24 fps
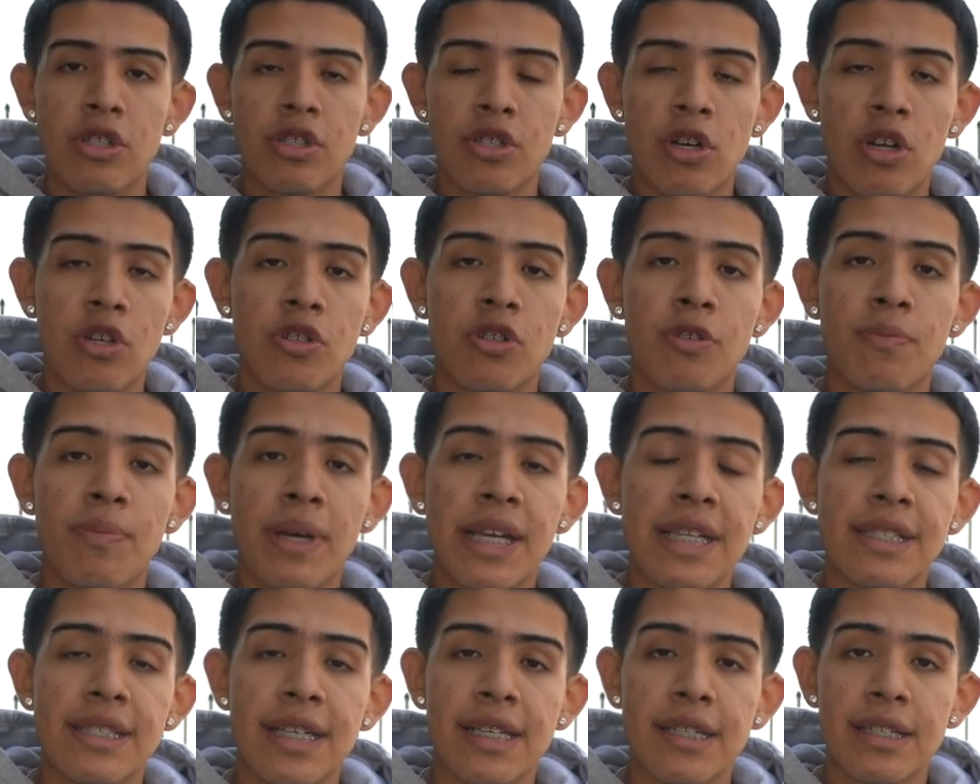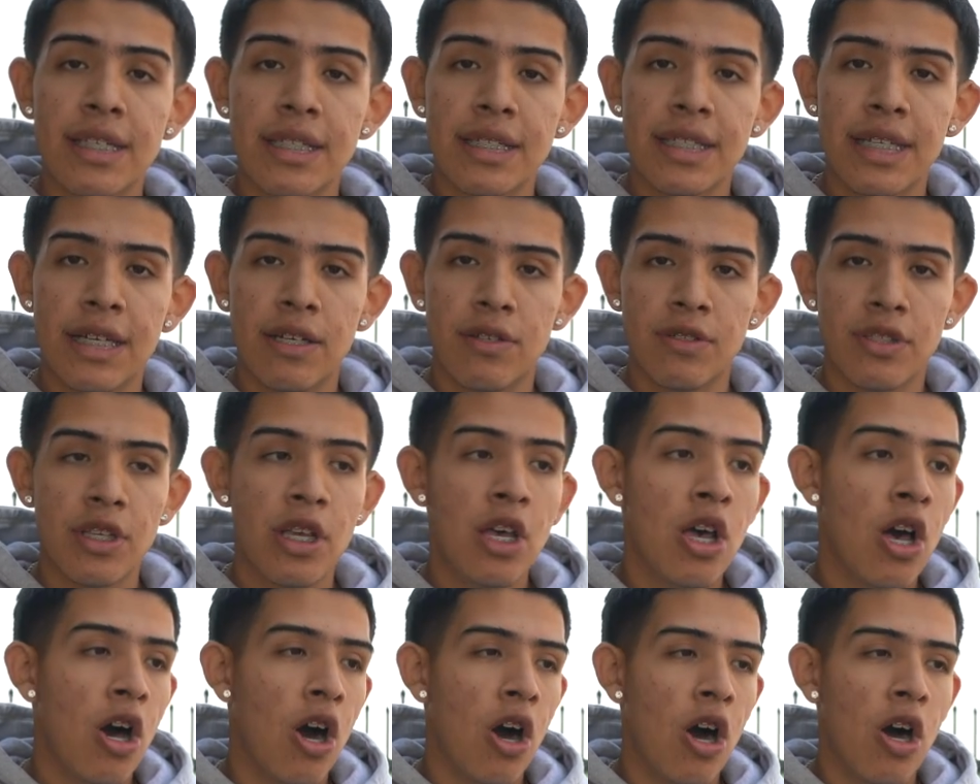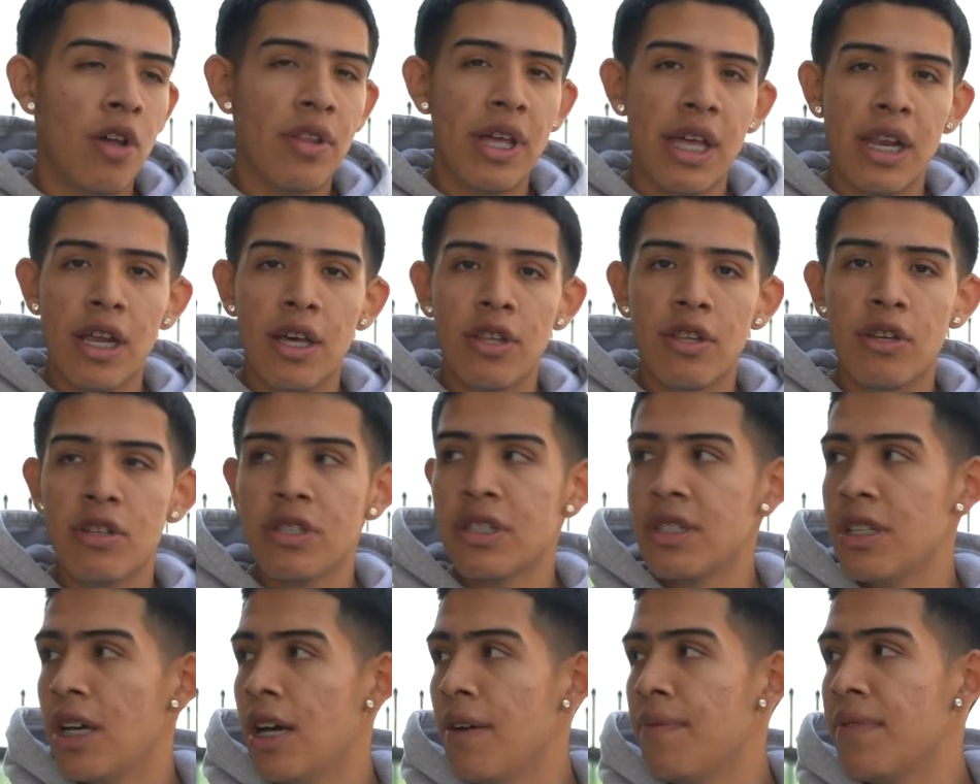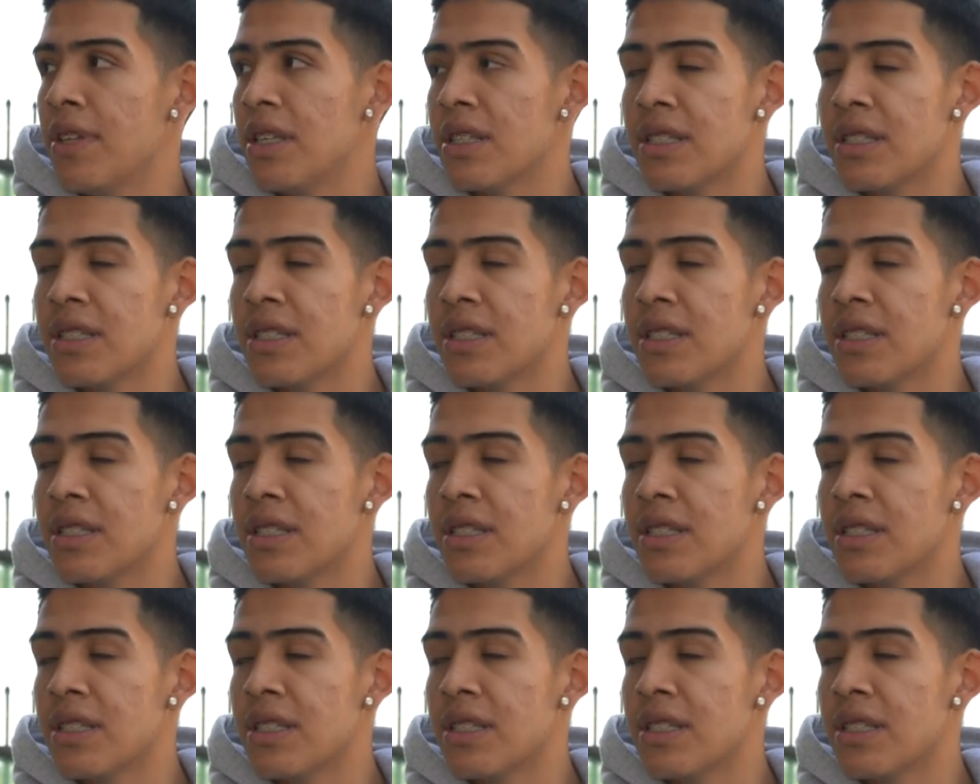start your basic details. All that other stuff, the